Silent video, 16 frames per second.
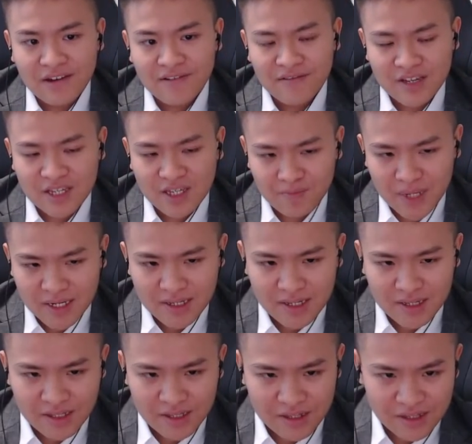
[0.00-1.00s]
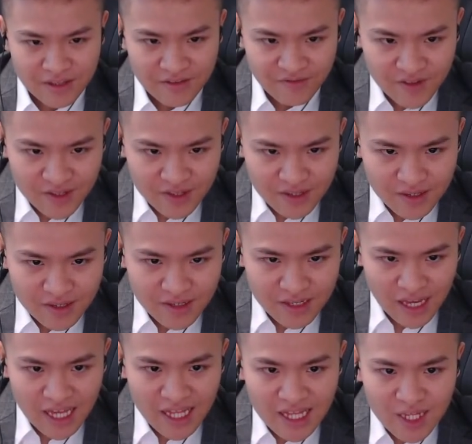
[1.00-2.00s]
respecting the differences
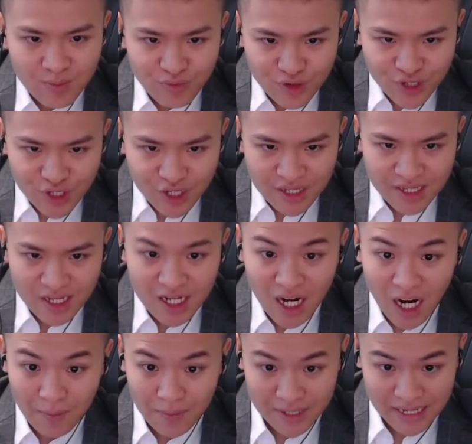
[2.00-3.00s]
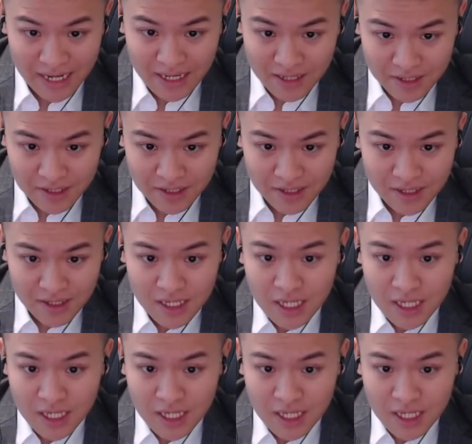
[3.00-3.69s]
and appreciating commonalities.